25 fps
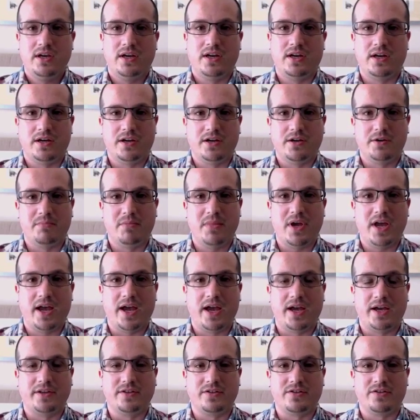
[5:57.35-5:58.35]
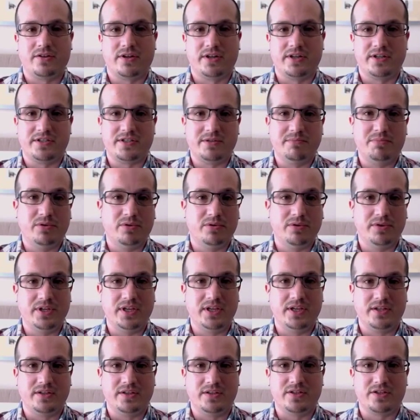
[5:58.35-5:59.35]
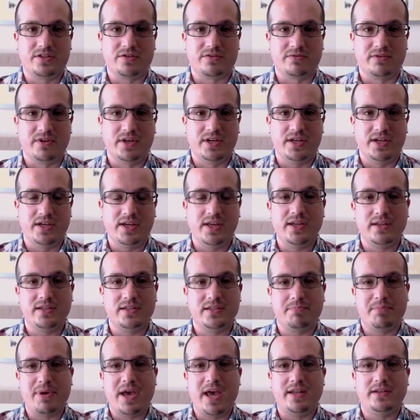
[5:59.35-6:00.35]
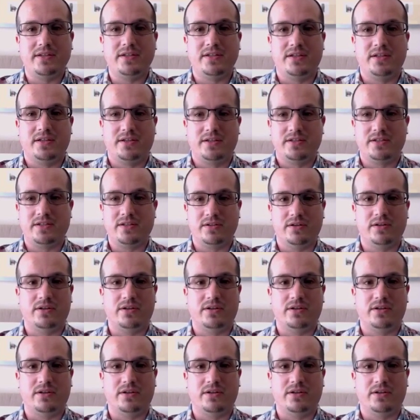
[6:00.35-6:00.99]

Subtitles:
and trying to support the industry independent